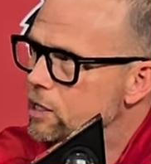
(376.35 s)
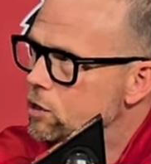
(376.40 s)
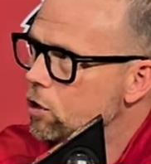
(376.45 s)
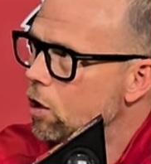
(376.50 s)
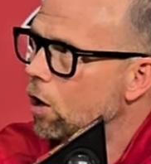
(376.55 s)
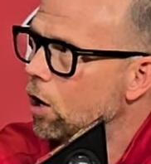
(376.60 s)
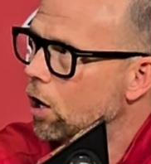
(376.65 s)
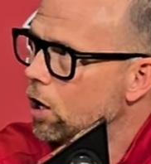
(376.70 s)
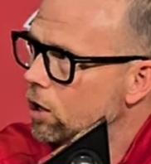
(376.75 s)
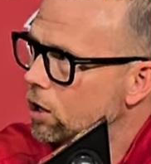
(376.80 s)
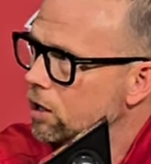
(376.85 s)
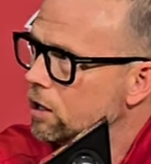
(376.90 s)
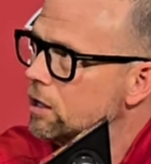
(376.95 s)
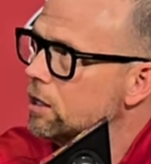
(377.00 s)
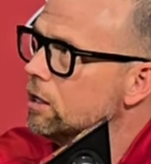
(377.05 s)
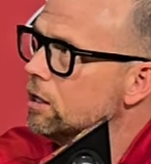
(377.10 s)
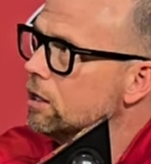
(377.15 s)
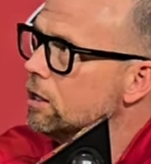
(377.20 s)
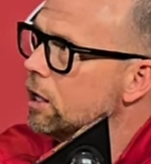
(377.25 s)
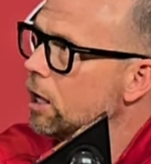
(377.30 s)
We talk
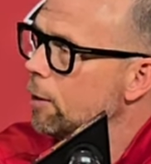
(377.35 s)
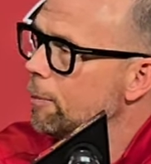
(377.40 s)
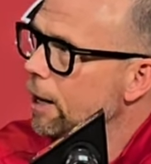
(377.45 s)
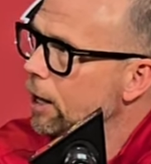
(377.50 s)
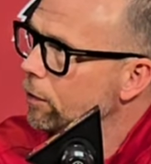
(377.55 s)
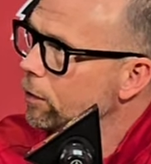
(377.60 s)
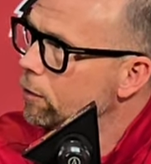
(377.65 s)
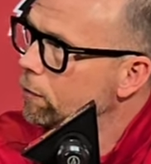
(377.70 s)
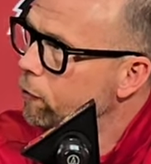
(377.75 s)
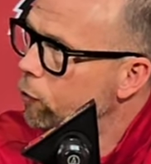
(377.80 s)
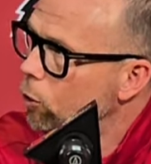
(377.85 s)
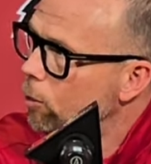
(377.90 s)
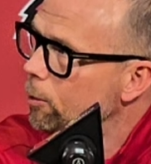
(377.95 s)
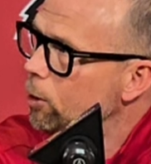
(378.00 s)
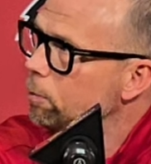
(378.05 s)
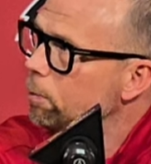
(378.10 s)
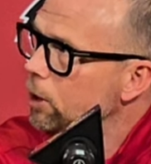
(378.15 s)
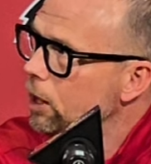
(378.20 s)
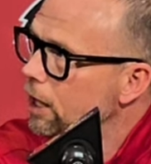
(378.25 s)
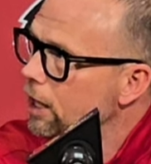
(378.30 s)
about the
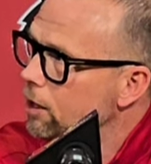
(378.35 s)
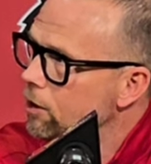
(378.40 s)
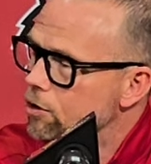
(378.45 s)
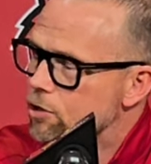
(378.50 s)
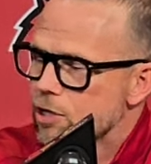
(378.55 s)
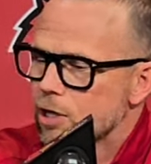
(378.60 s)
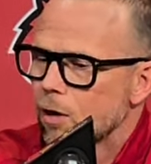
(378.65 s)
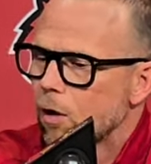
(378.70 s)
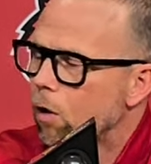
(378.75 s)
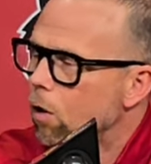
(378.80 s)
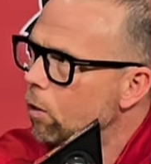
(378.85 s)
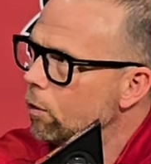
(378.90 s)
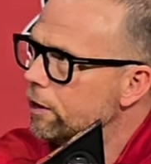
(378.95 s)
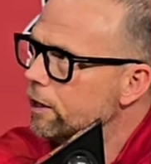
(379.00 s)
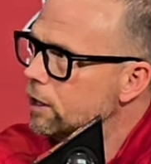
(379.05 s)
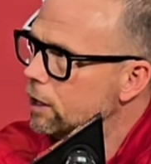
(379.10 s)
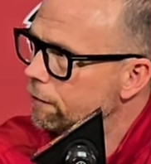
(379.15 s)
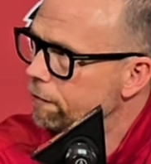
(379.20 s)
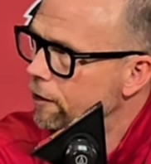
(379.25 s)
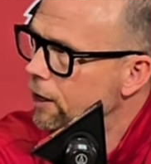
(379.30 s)
former players in all the